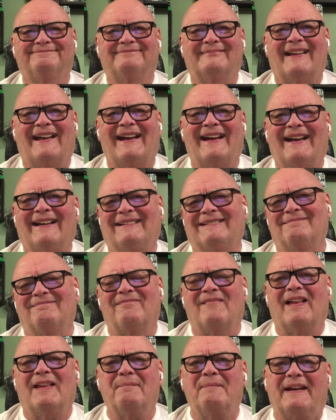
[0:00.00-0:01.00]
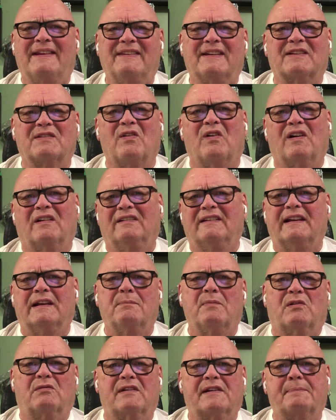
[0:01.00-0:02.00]
that, while it made the score a little
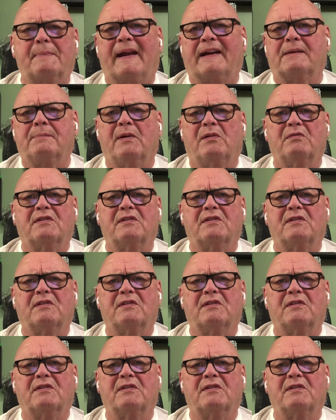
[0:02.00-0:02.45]
more respectable,